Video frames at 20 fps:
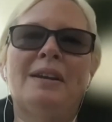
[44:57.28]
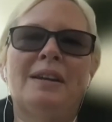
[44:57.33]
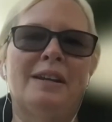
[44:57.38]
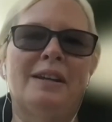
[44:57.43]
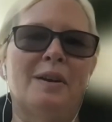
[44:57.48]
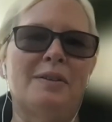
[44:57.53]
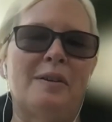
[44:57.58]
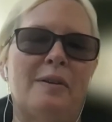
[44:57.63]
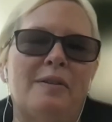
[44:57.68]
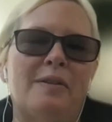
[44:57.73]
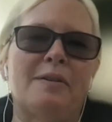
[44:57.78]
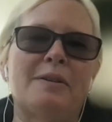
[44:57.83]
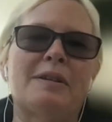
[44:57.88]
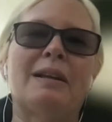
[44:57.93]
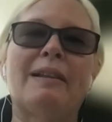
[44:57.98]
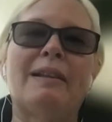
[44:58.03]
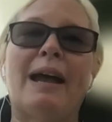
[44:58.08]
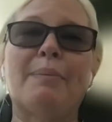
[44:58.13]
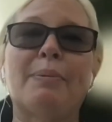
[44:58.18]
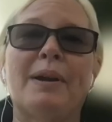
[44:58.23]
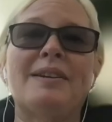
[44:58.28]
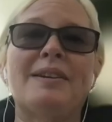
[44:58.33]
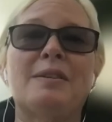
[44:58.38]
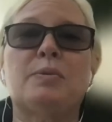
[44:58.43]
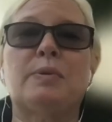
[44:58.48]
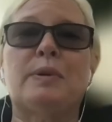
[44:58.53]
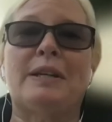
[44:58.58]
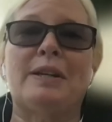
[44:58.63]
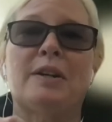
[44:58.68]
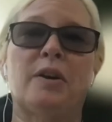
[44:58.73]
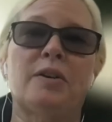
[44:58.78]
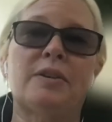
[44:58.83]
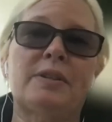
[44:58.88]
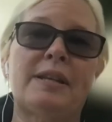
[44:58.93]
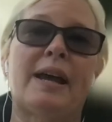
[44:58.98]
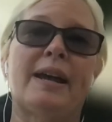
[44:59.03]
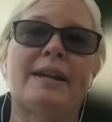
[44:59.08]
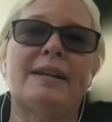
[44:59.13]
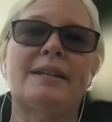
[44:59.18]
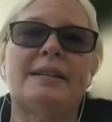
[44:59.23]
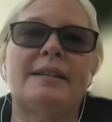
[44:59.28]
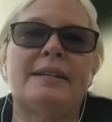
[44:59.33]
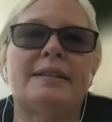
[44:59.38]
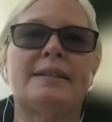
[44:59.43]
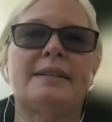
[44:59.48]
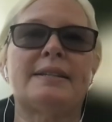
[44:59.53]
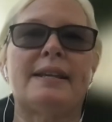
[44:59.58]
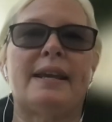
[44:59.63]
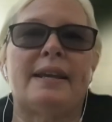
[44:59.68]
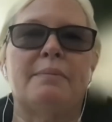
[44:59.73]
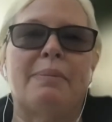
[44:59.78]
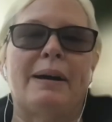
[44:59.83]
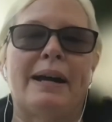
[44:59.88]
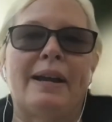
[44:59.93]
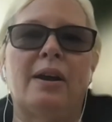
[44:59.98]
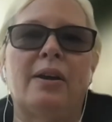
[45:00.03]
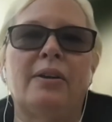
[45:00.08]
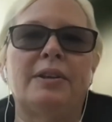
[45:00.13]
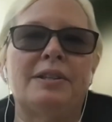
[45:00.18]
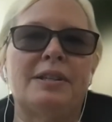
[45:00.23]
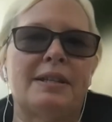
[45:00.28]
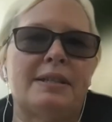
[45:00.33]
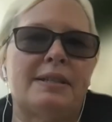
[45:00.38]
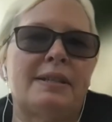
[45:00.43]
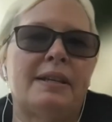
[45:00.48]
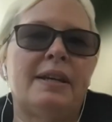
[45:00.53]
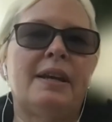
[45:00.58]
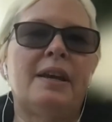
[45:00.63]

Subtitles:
You know, so those collaborations between earth scientists and biologists